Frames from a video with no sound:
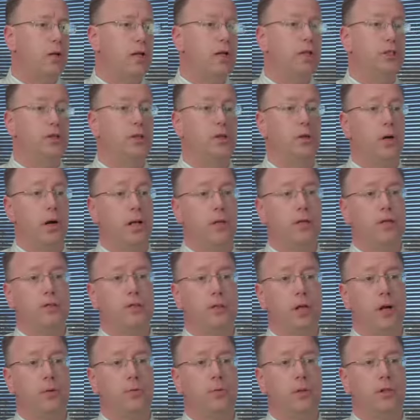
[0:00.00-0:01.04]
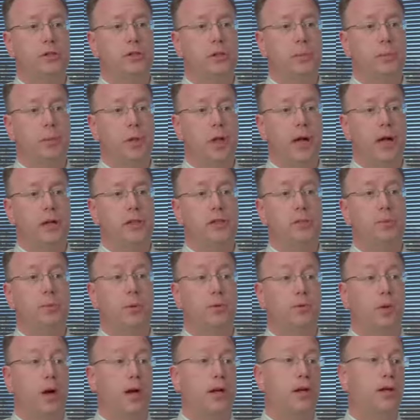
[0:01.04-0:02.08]
is, your other software suppliers
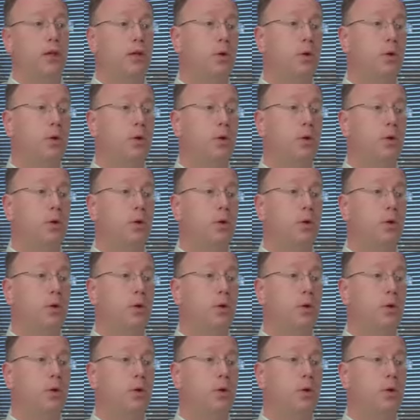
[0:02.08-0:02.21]
providing